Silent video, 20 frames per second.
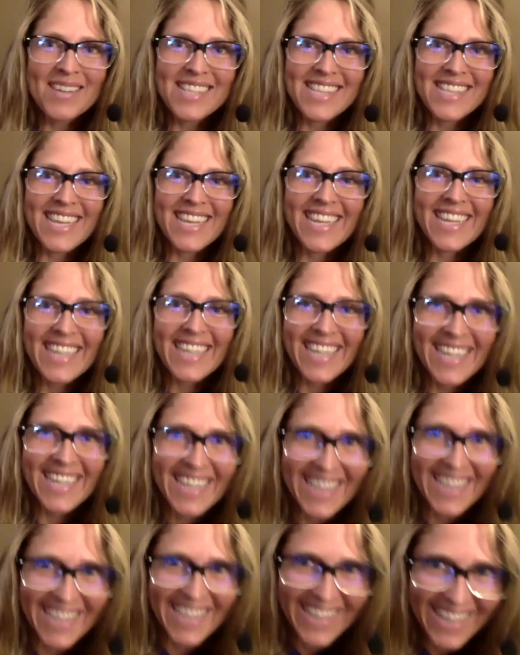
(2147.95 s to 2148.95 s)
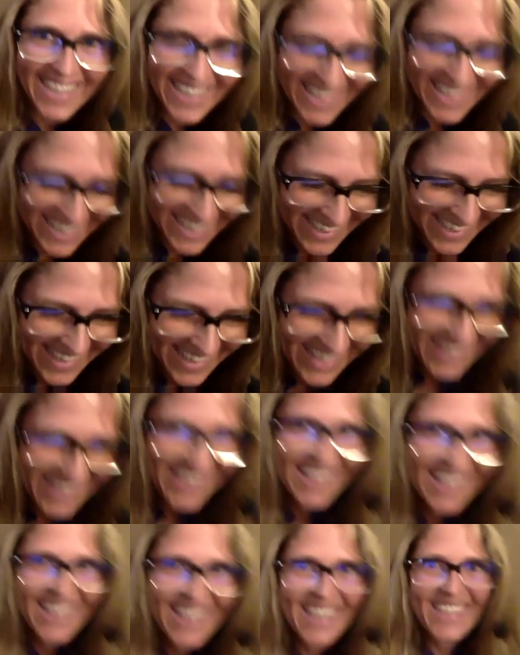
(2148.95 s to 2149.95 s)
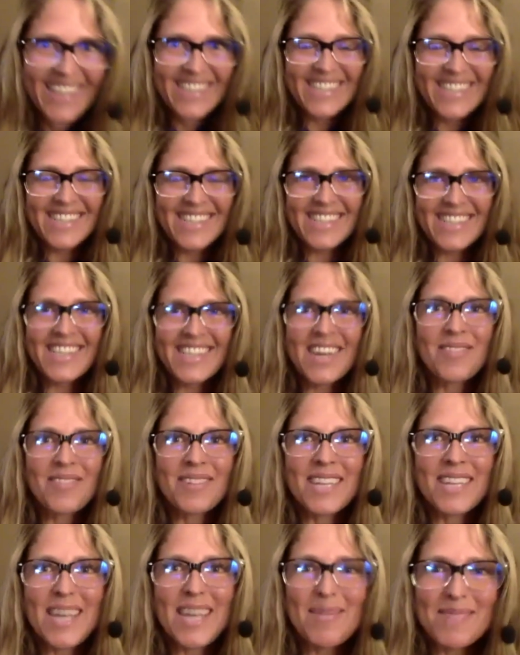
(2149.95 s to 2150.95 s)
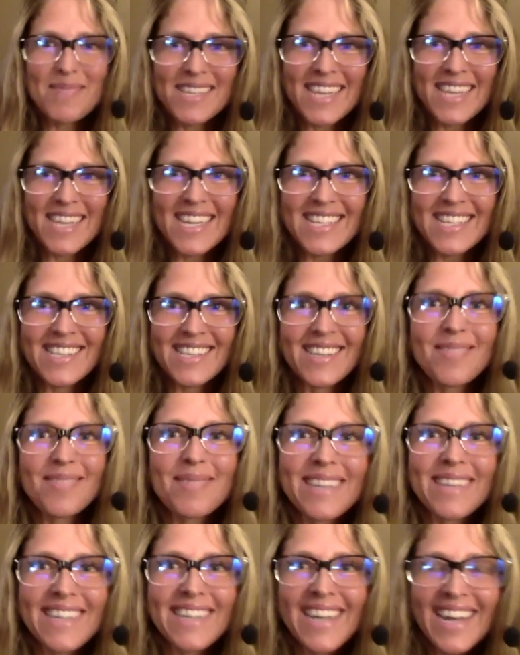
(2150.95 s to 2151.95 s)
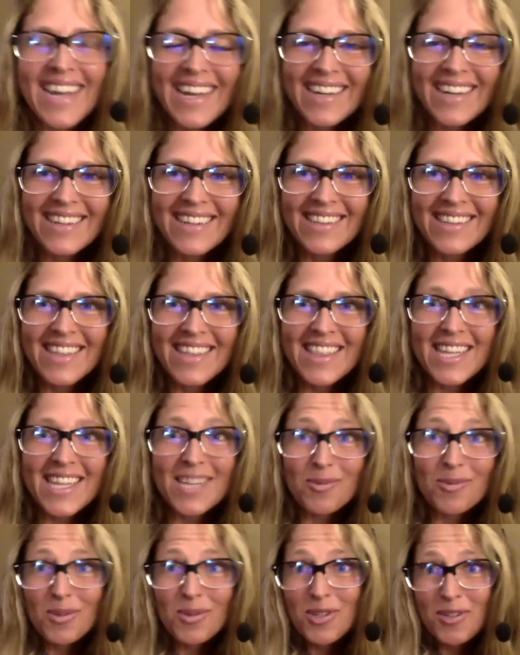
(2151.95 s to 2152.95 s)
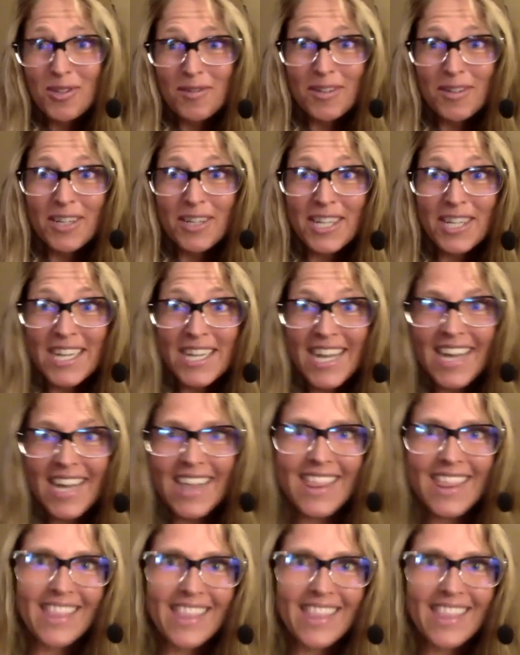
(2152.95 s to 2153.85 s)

thinking. Doesn't sound real appetizing, but yeah, the things we'll do for good health.